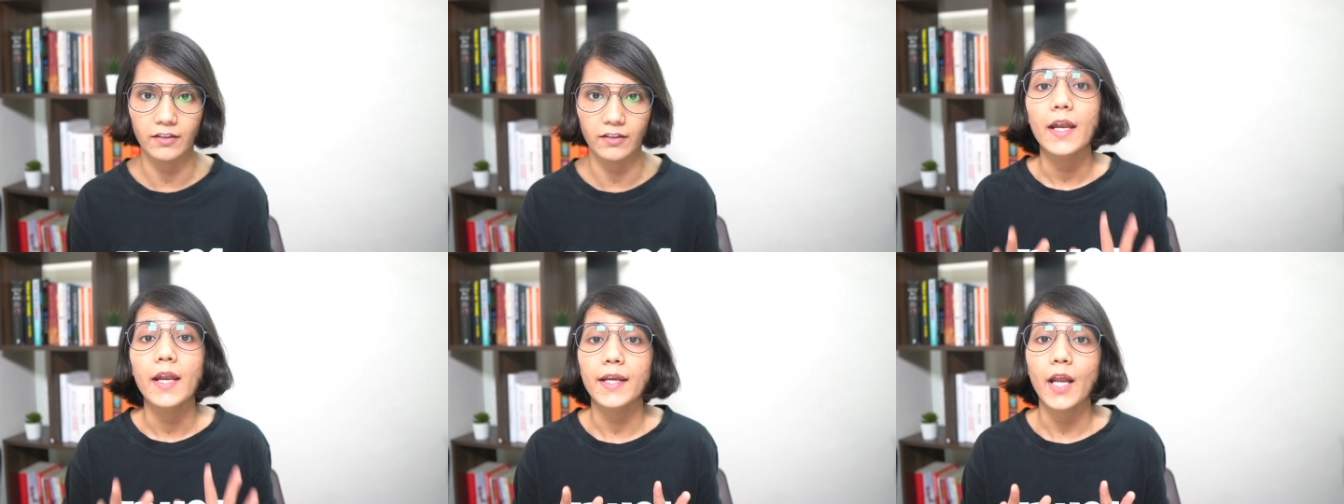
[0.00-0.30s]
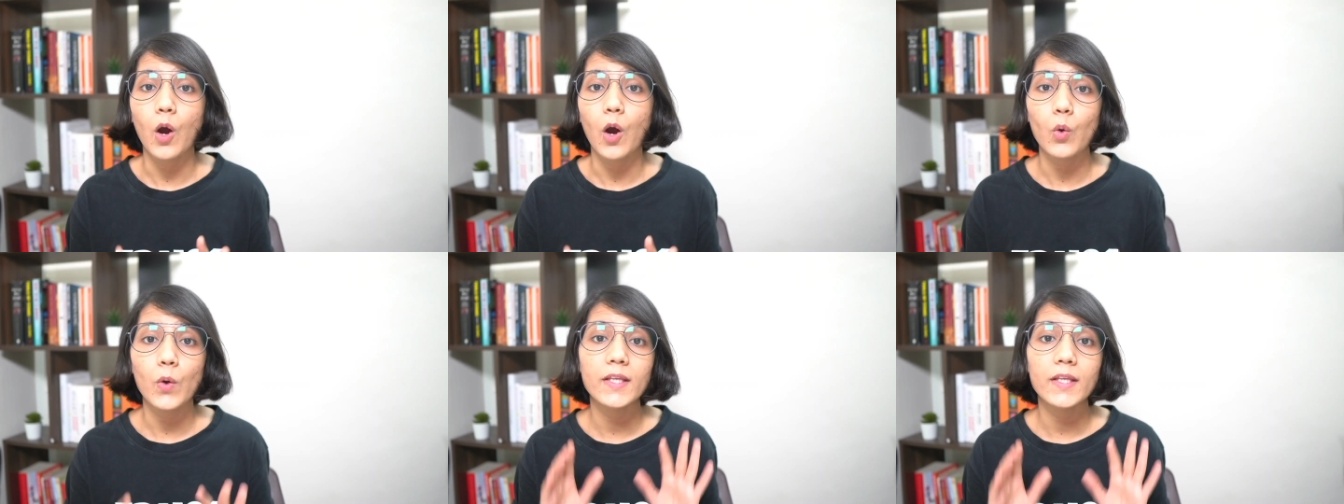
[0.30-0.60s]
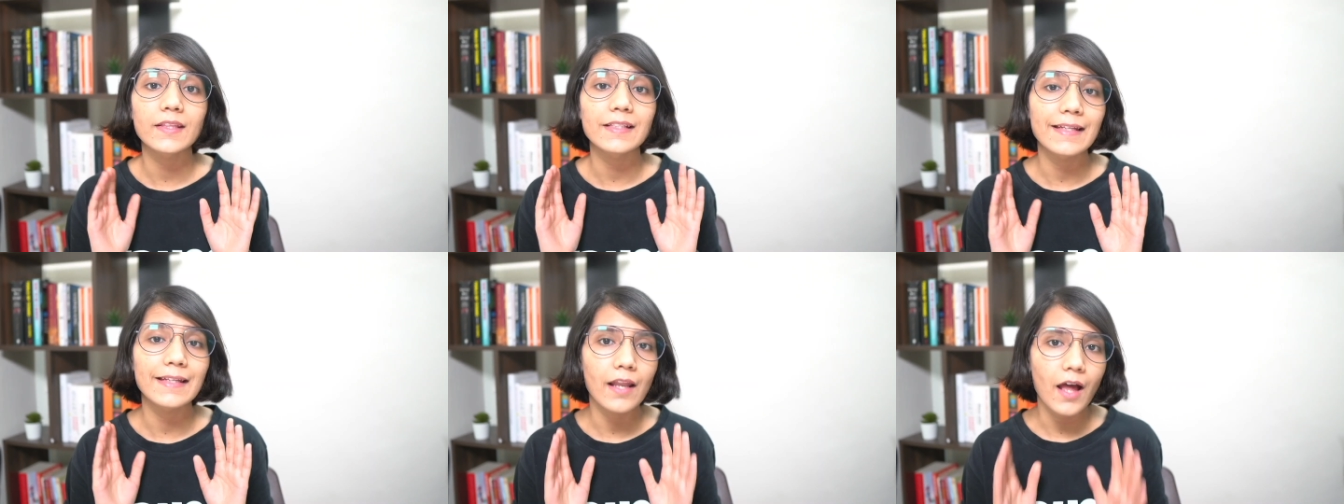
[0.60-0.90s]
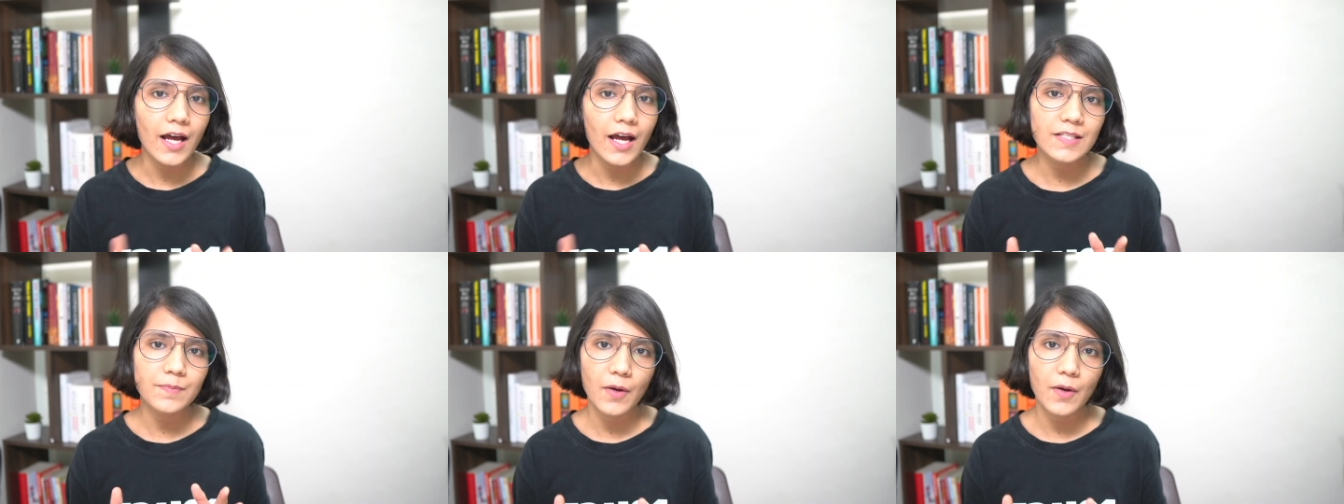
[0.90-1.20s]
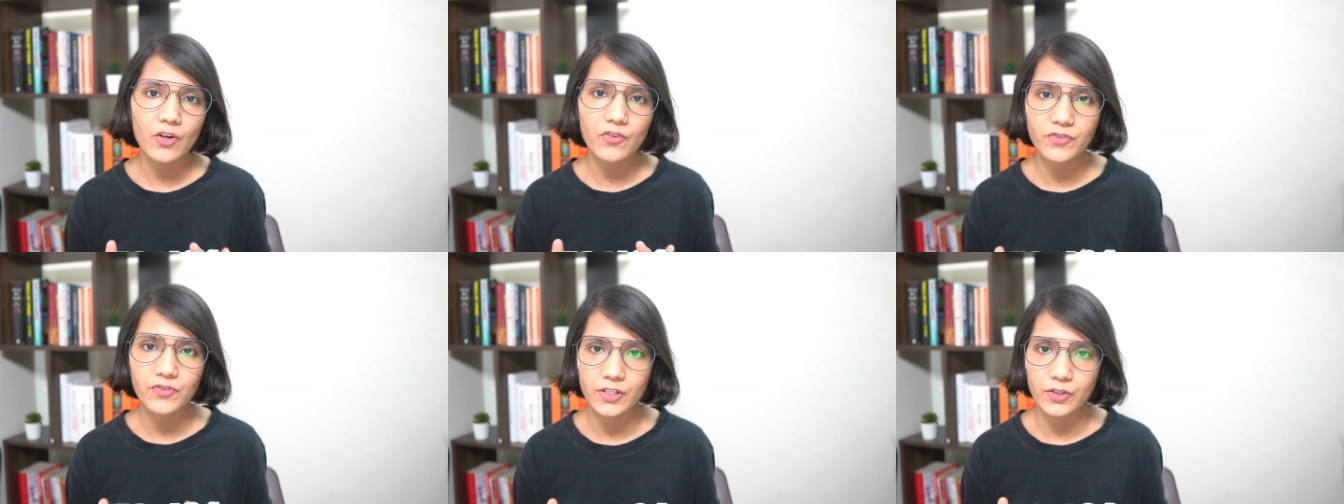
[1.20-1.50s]
Now, in the last part
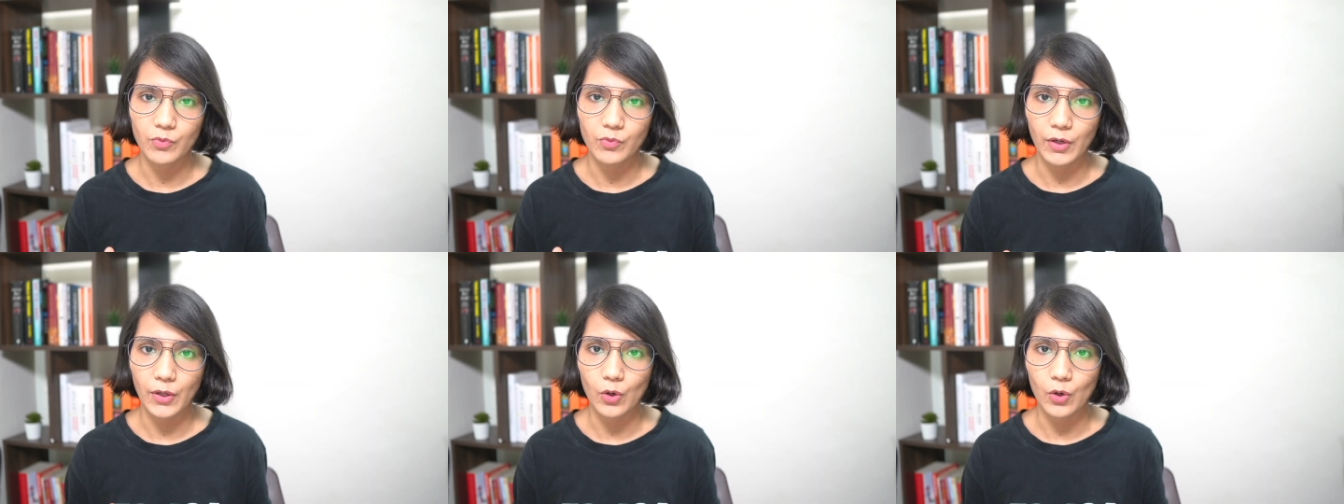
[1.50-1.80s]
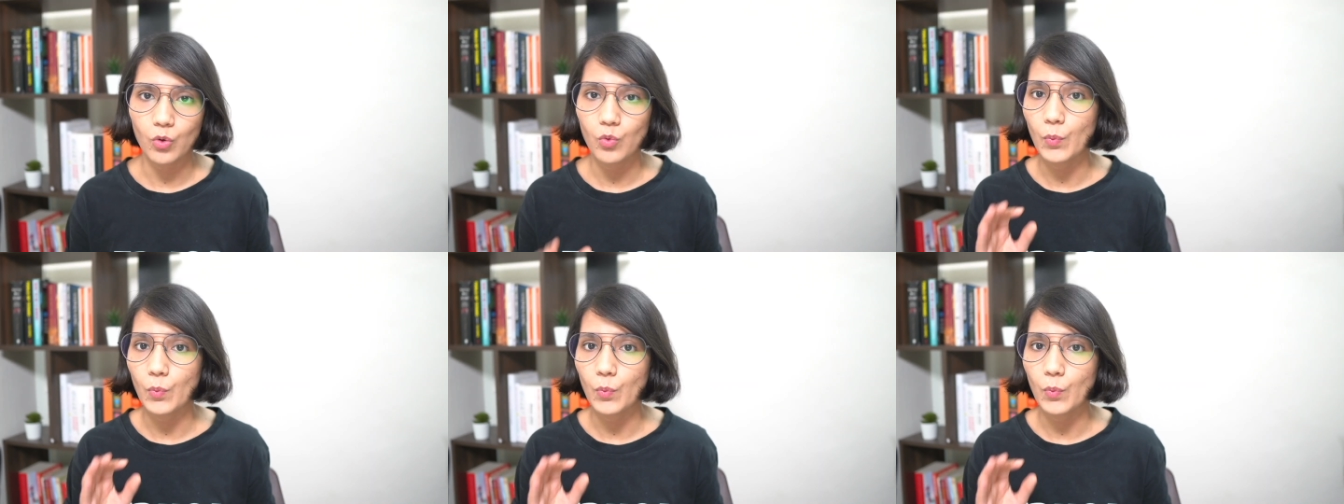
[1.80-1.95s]
of this video,